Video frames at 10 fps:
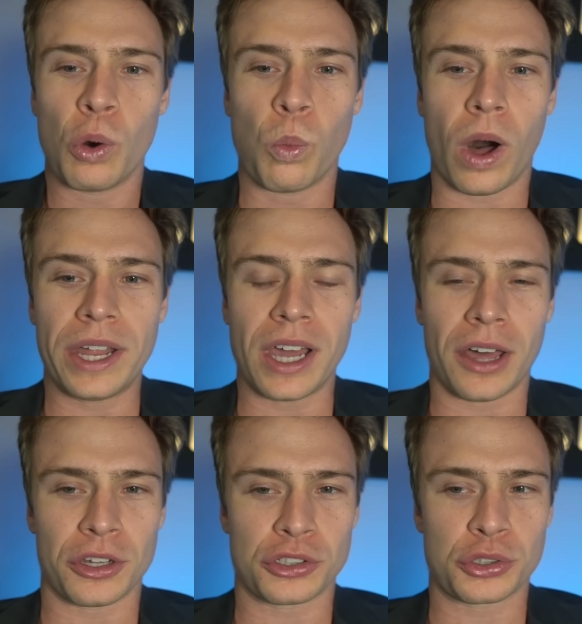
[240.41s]
One
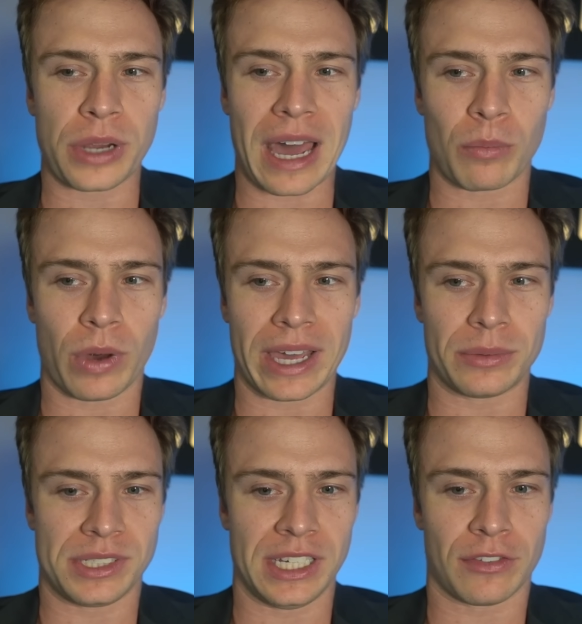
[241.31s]
other trap wide
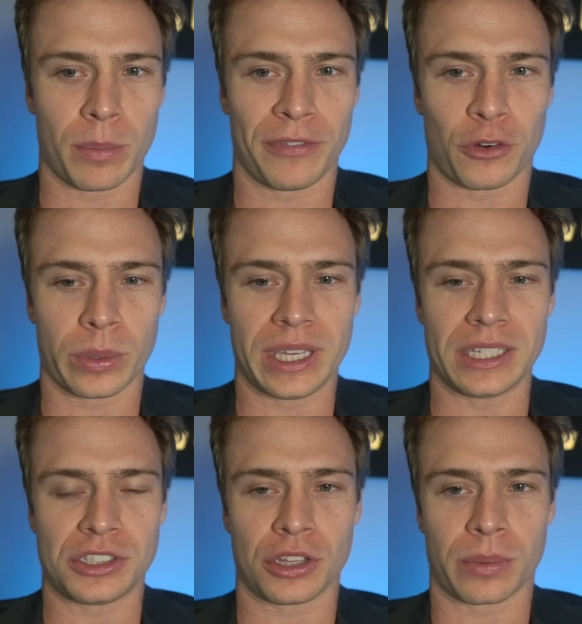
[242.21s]
receiver before we
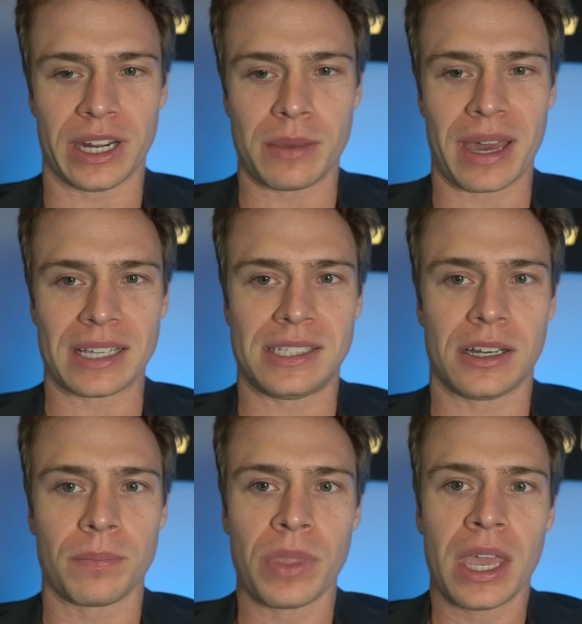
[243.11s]
get to the running backs
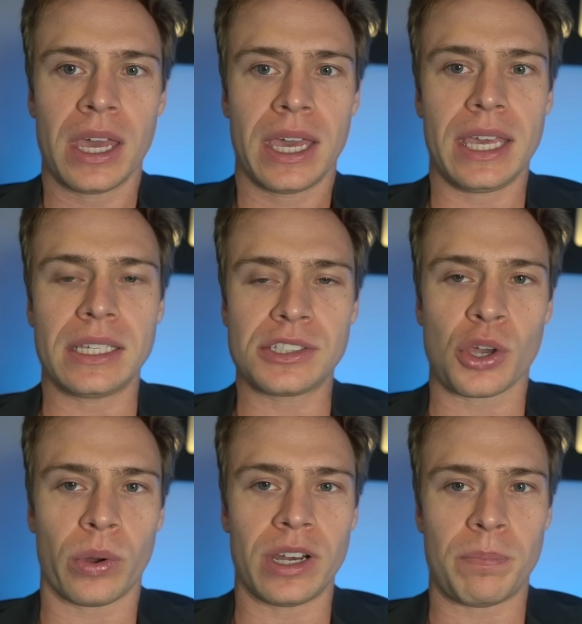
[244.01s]
here is
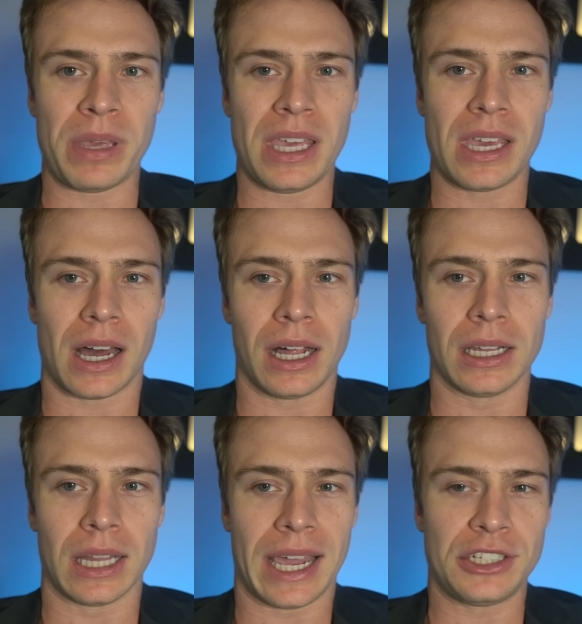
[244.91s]
going to be
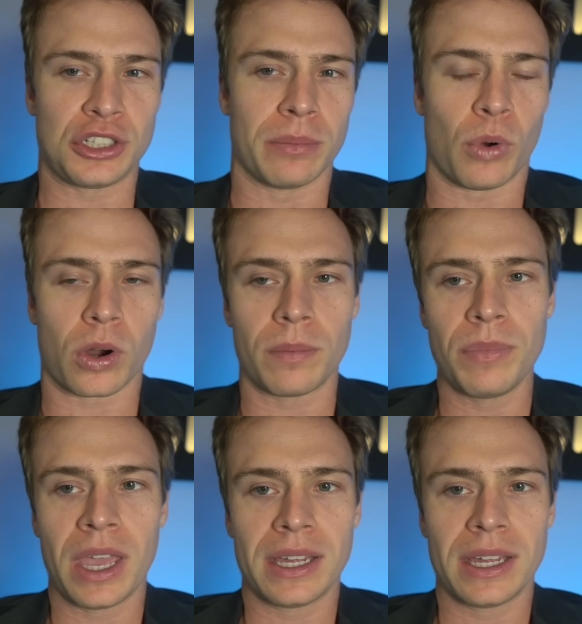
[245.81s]
Elijah Moore.